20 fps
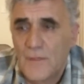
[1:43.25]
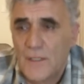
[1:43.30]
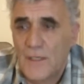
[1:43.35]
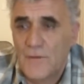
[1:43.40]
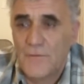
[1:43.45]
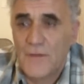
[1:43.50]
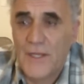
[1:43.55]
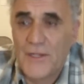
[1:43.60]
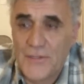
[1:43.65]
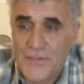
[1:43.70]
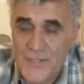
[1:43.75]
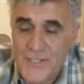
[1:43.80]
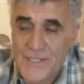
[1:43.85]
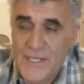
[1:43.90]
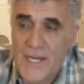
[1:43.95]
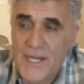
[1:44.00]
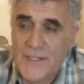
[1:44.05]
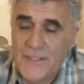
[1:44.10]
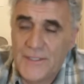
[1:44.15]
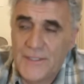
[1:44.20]
if you
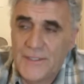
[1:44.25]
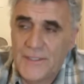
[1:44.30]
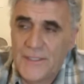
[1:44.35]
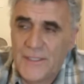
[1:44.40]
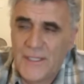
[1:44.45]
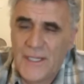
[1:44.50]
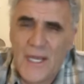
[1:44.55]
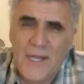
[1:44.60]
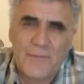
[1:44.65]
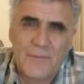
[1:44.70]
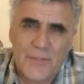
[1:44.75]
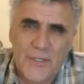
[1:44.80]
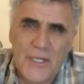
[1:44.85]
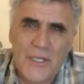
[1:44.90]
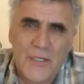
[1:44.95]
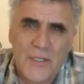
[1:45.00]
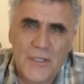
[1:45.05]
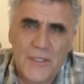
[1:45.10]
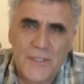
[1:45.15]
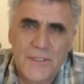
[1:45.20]
understand it, can
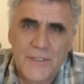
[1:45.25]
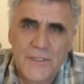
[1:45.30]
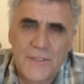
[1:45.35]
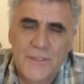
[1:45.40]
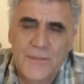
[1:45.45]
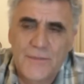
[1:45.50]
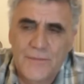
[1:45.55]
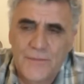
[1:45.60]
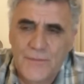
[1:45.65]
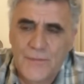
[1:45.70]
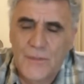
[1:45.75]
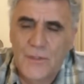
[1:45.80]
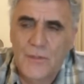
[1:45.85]
bring us